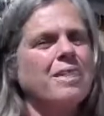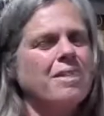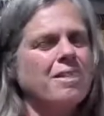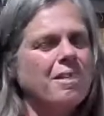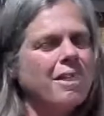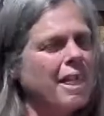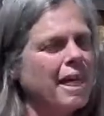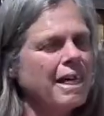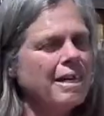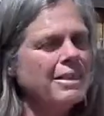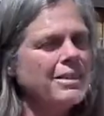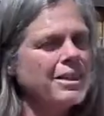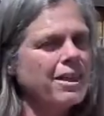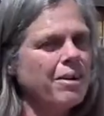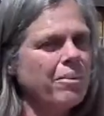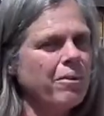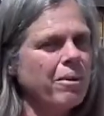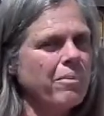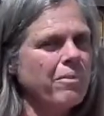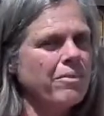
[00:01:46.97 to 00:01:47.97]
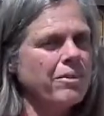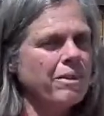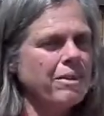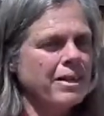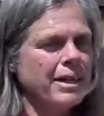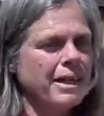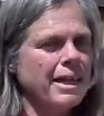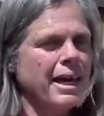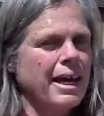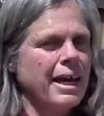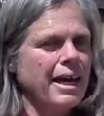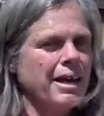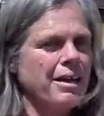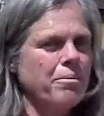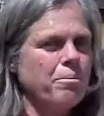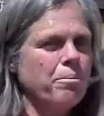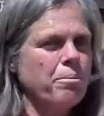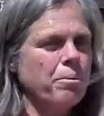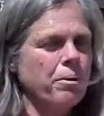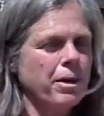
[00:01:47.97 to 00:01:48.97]
Glass, however,
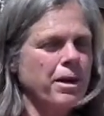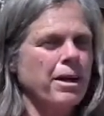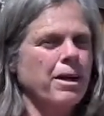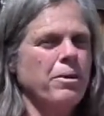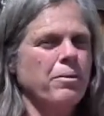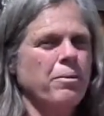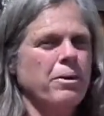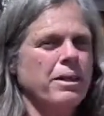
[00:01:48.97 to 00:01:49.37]
can break